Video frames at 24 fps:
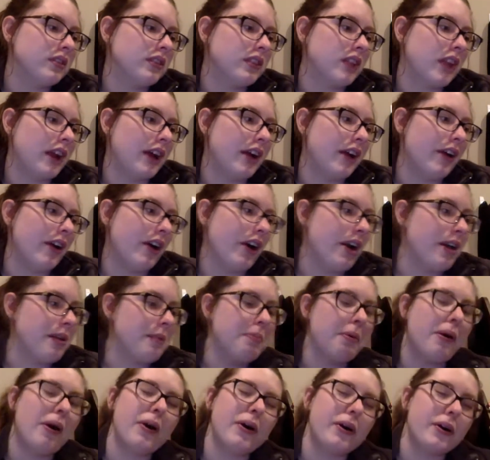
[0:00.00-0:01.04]
They're a
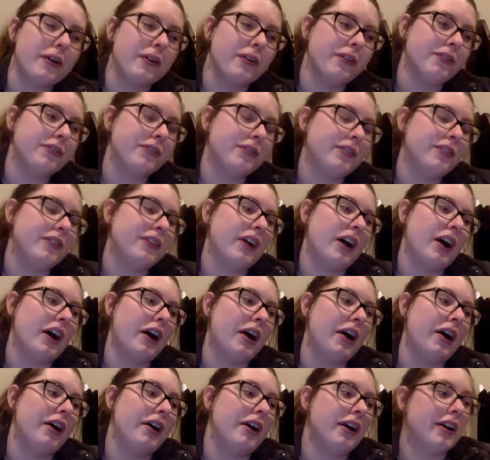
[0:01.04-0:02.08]
part of
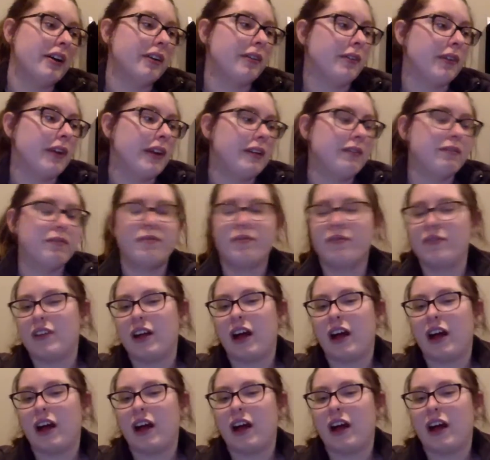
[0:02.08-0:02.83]
a great.